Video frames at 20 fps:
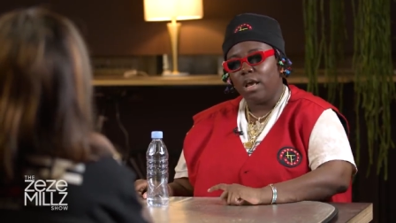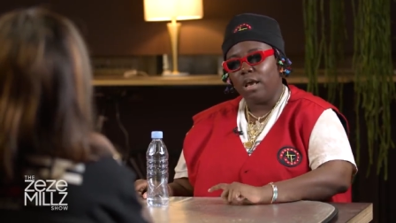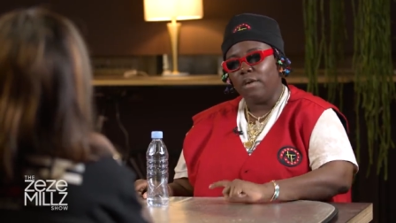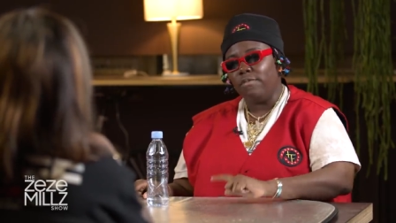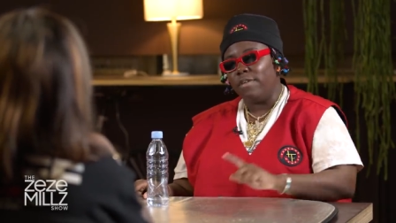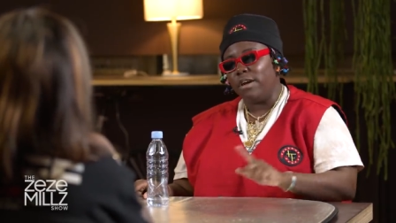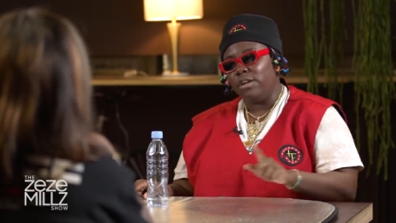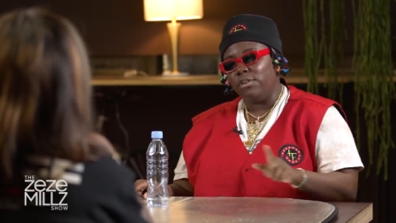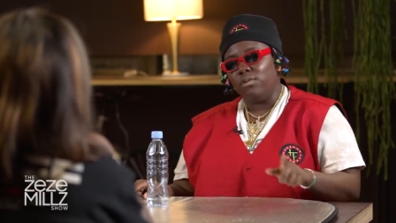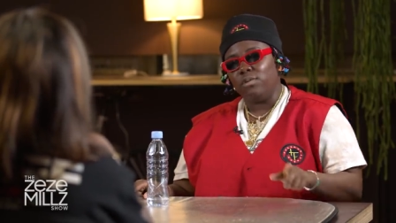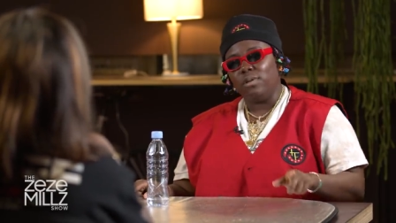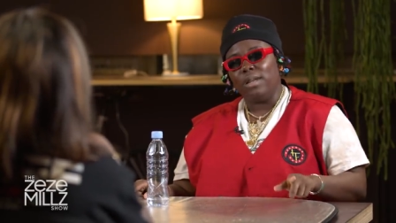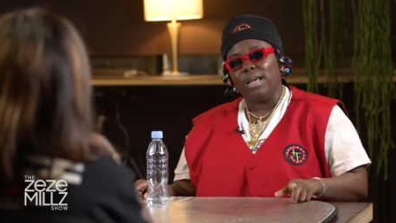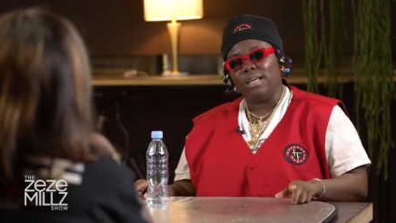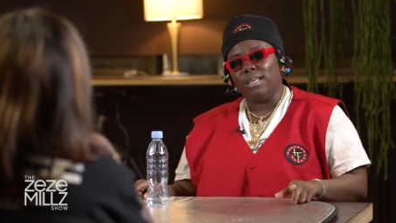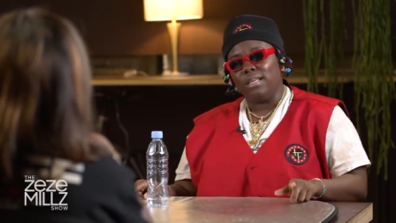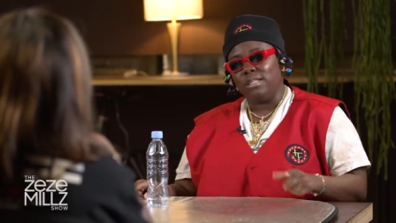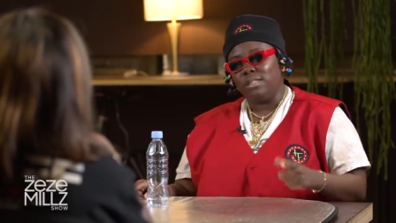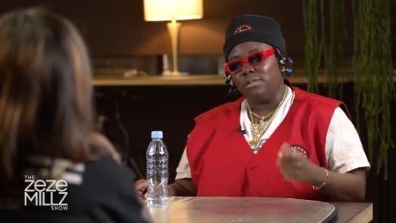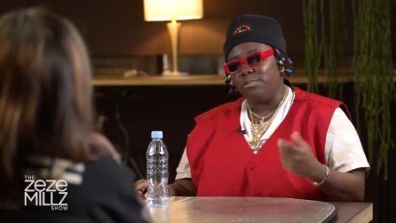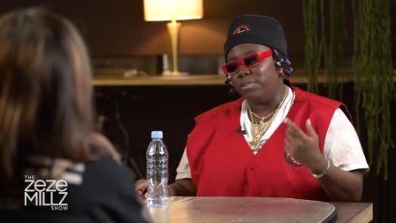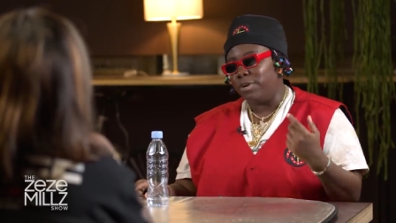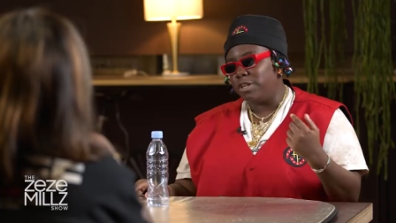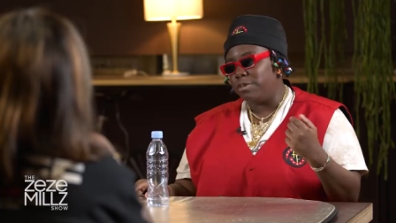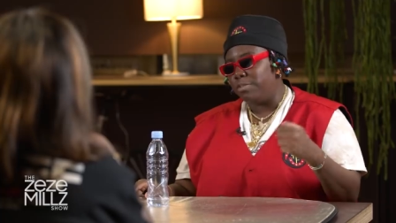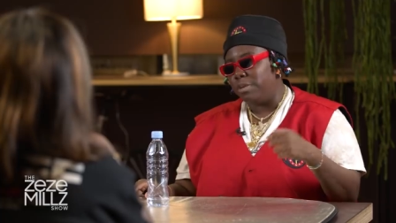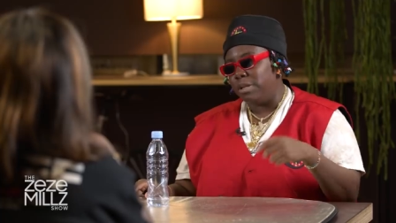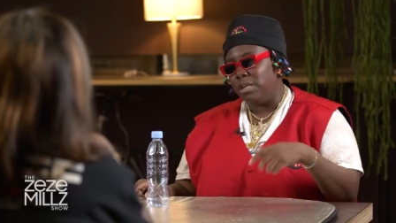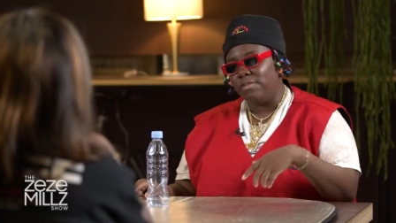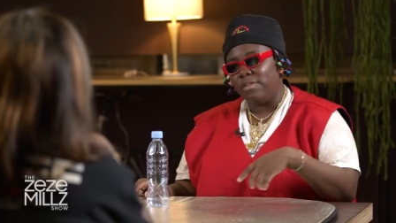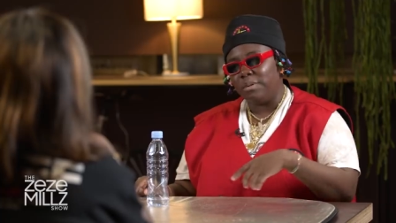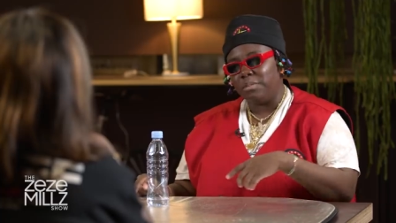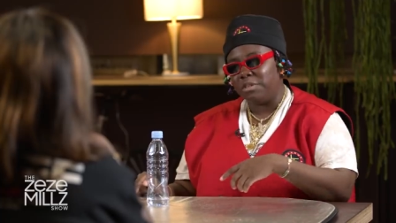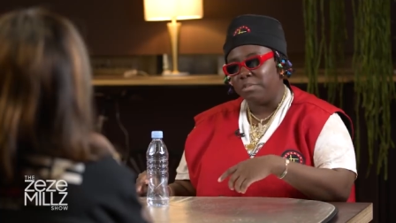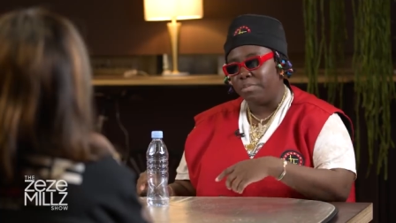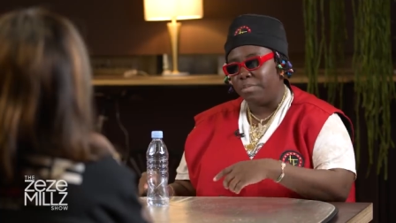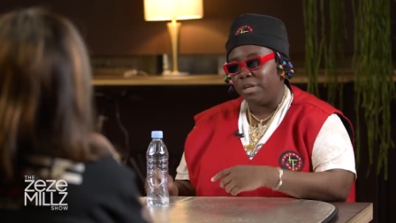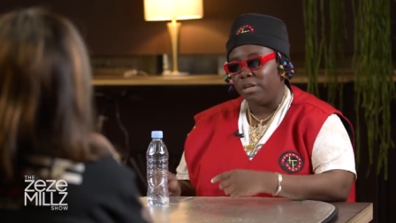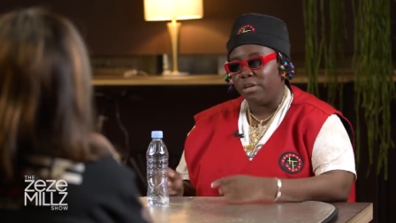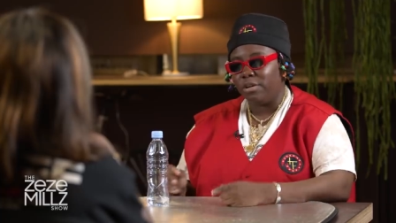If I don't like it, best believe I'm
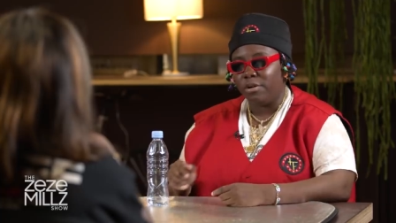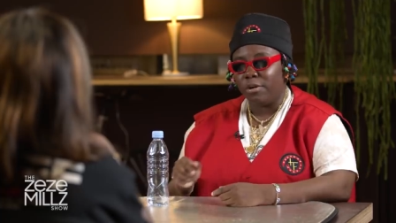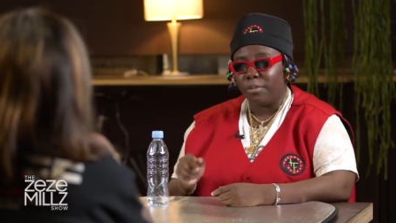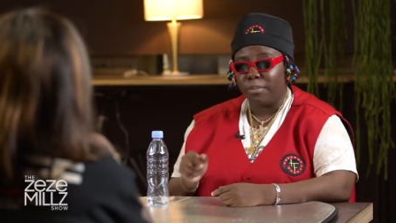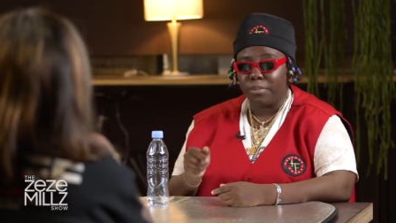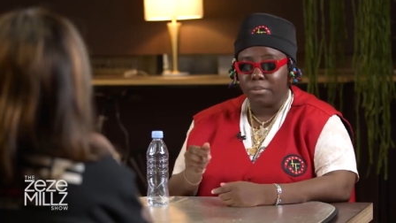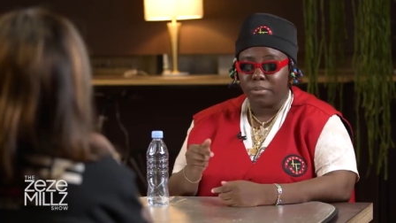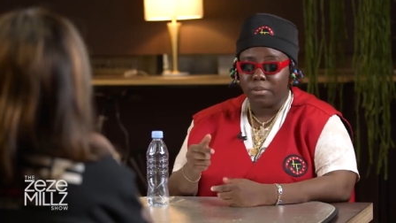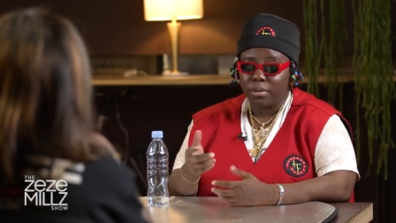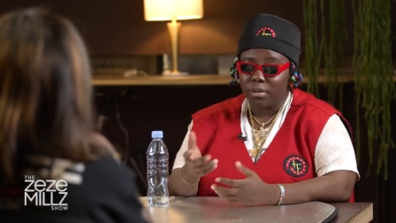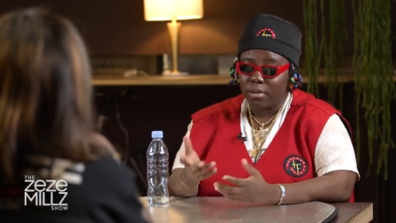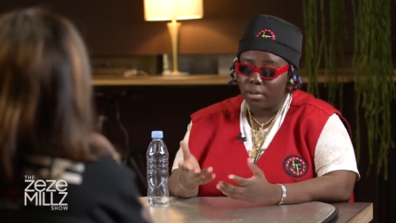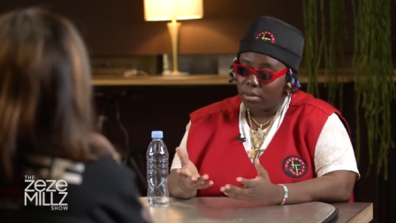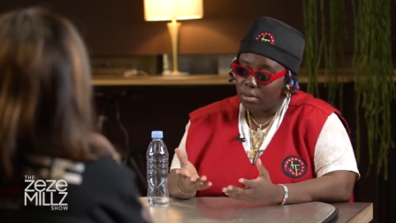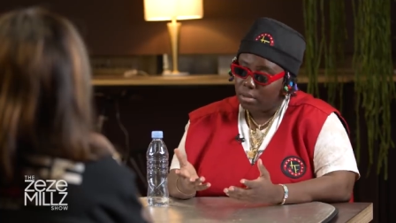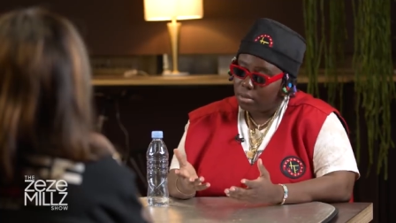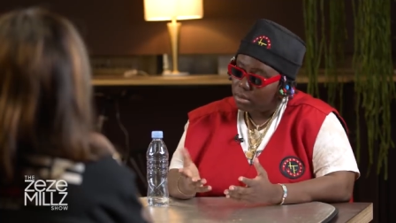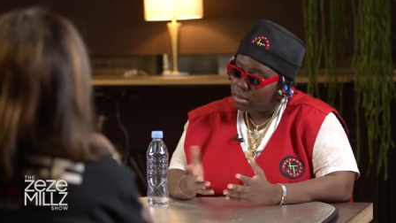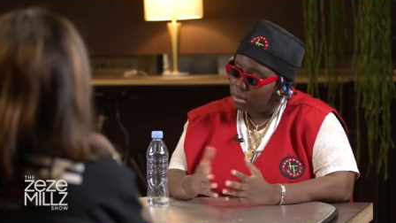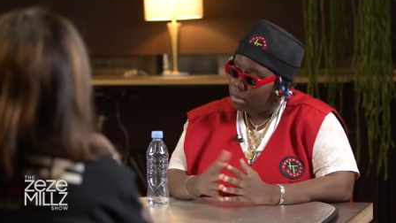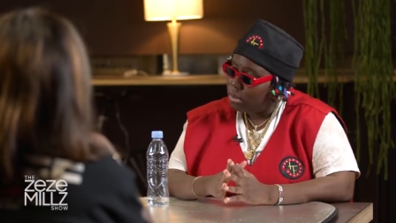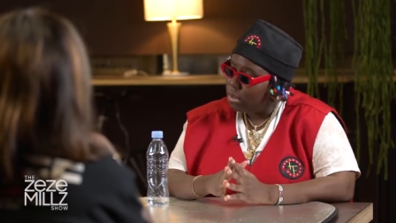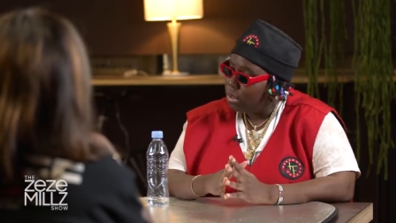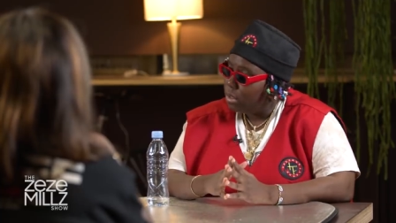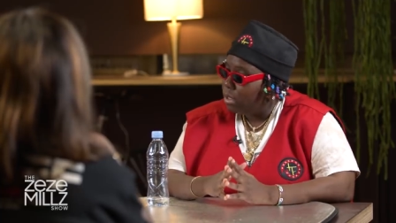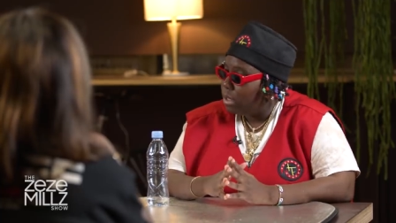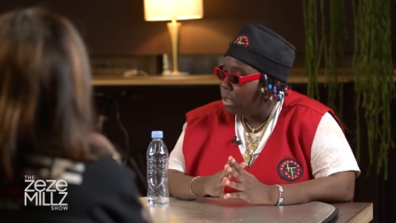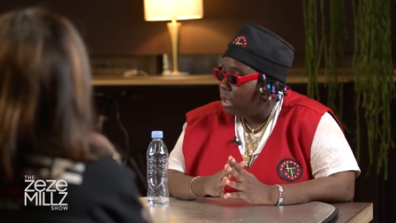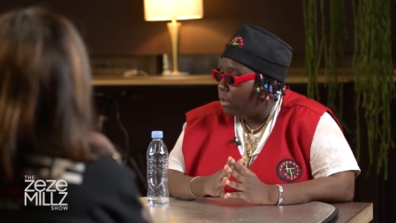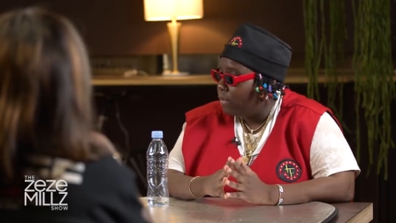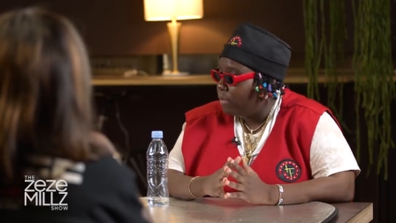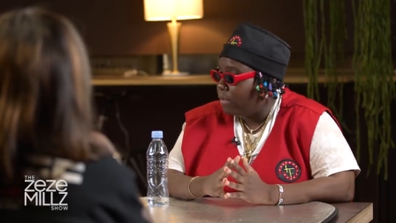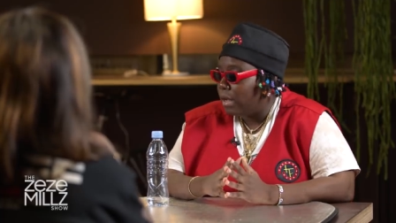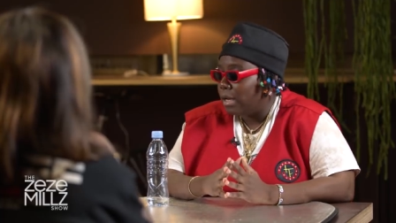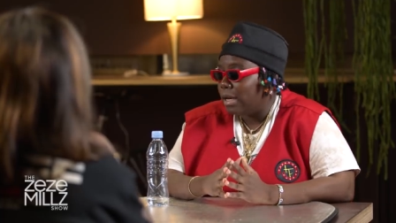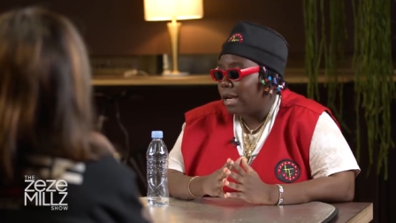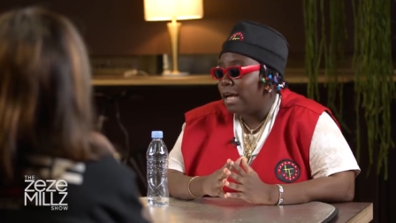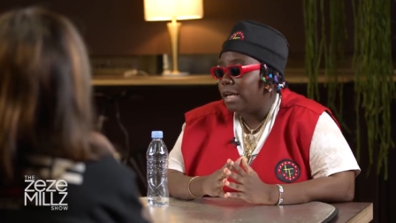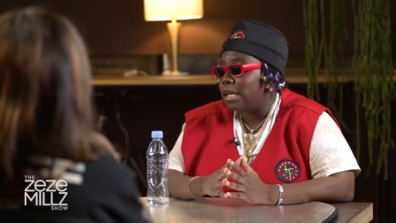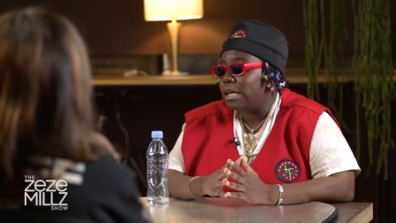speaking up. If I
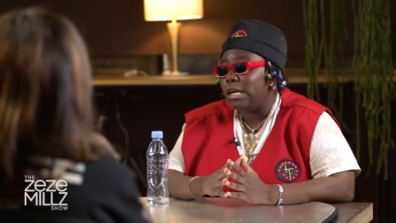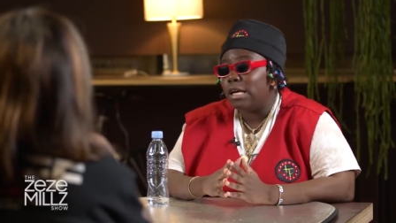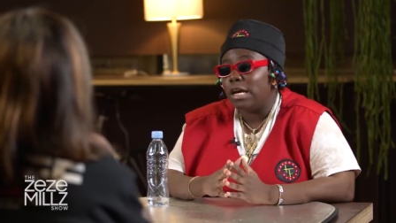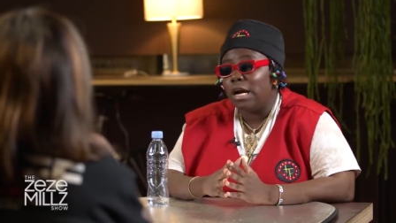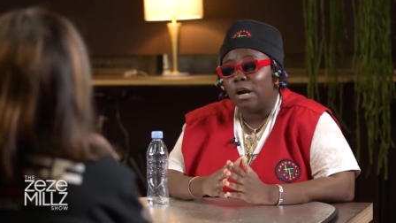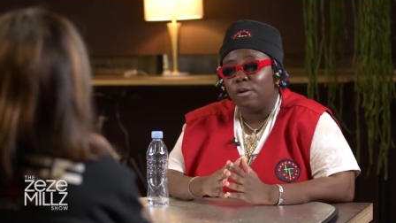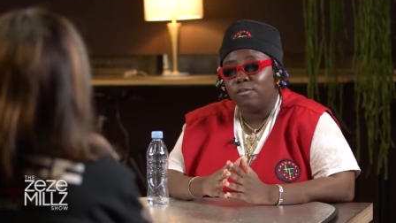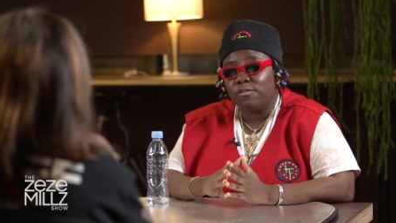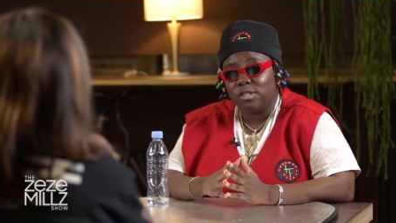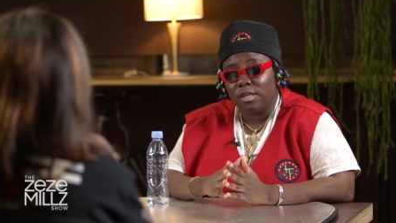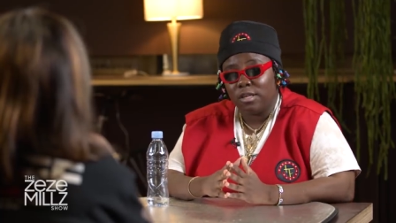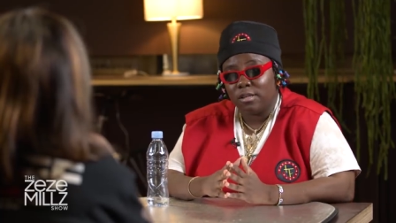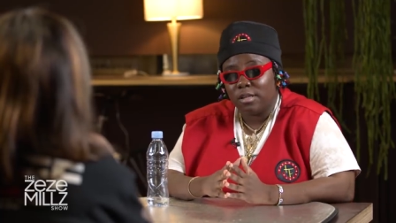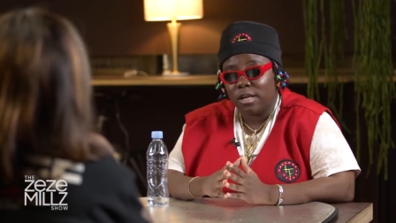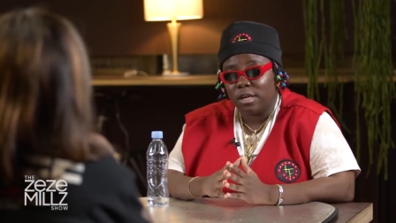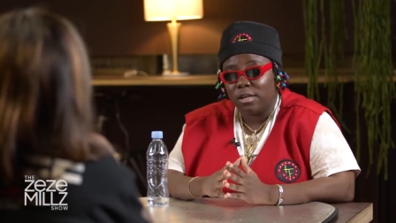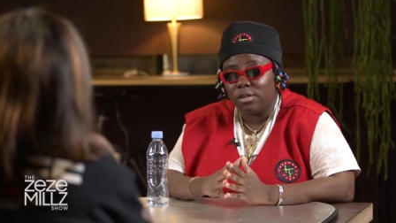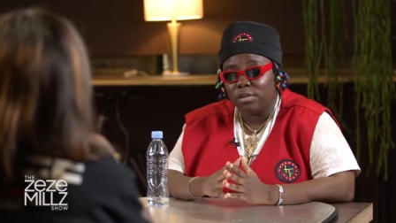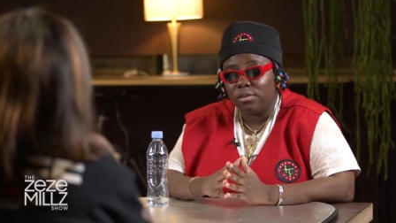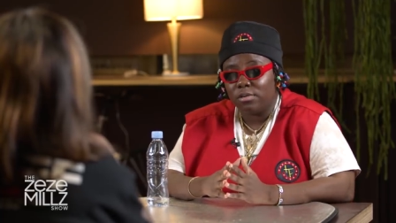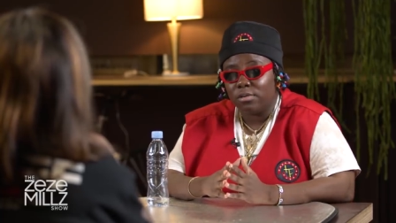like it, I'll say thank